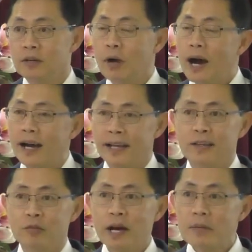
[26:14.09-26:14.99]

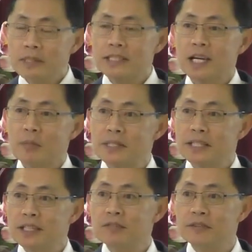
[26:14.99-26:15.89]
Why? Why must he come as
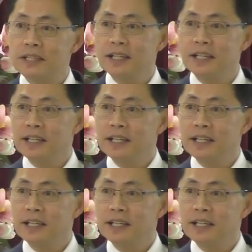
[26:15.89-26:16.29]
an infant?